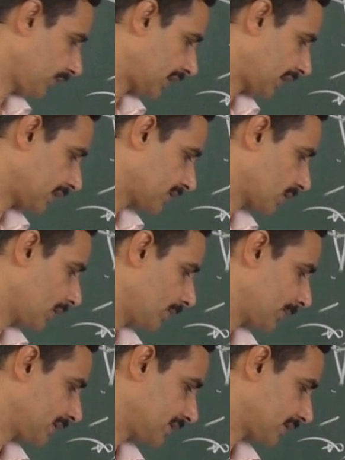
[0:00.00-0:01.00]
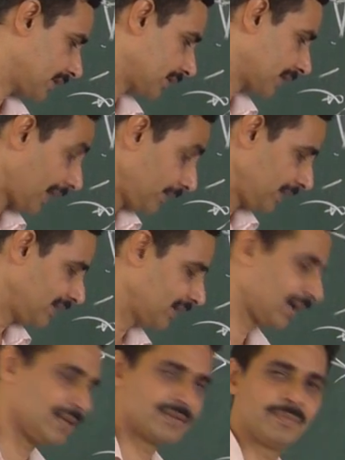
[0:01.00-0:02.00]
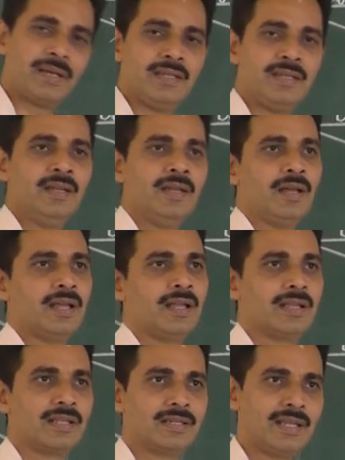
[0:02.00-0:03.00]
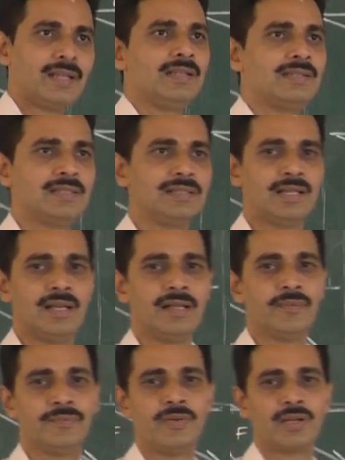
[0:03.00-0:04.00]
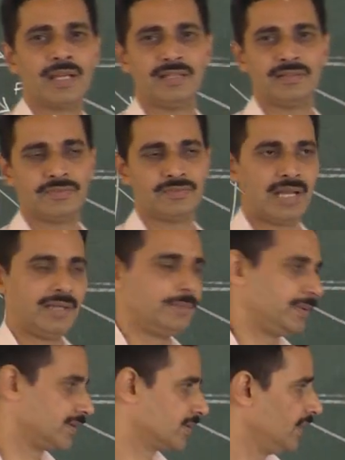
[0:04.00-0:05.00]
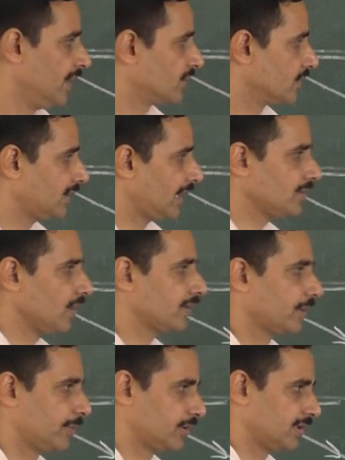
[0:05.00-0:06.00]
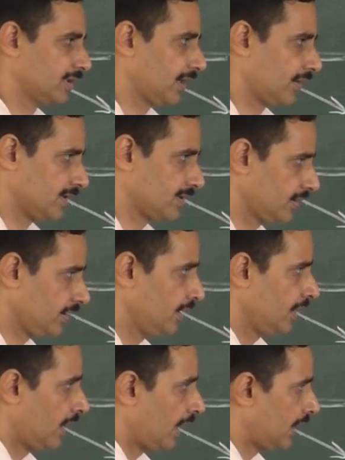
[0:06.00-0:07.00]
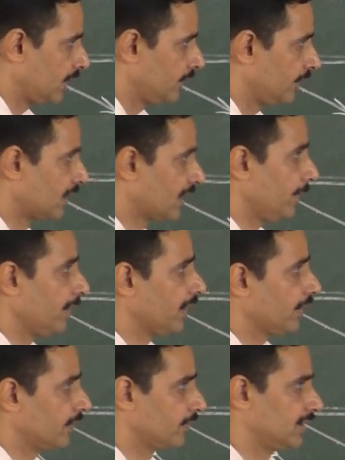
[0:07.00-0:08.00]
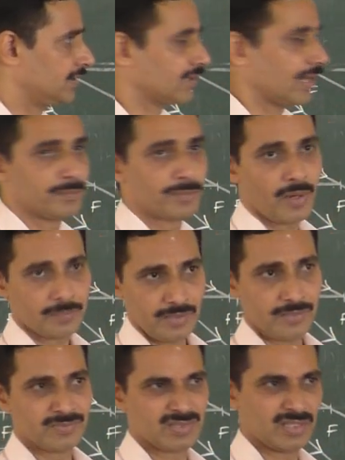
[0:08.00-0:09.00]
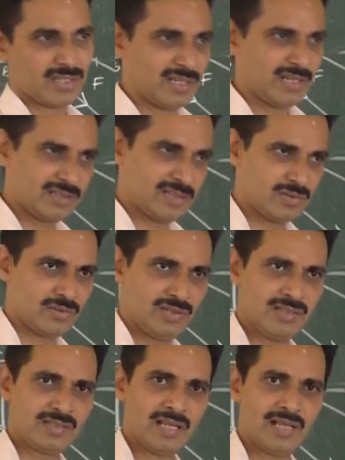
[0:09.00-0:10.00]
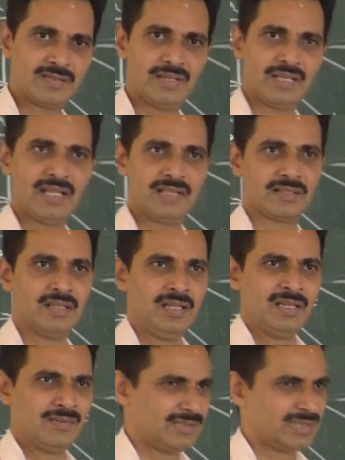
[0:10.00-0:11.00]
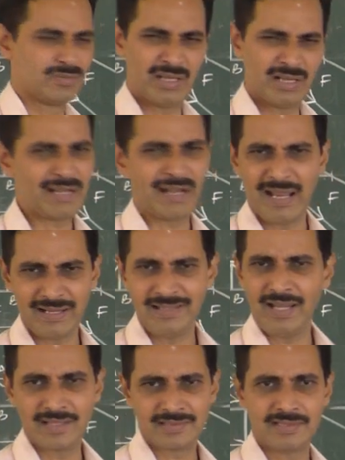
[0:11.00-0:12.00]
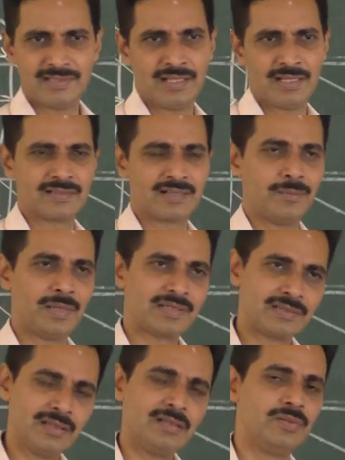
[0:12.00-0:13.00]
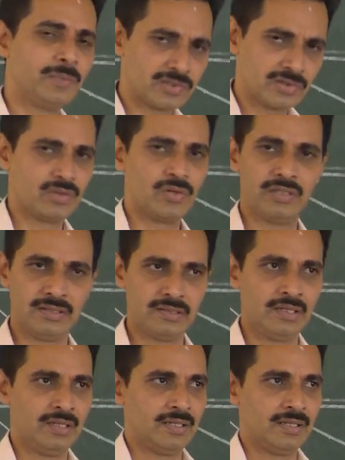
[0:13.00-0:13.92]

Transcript: of a telescope is can be increased by decreasing the focal length of the eyepiece. So that's all about the derivation. And we will come along with some problems related to this as well as, which is very rarely asked in the exam, but still you must know it.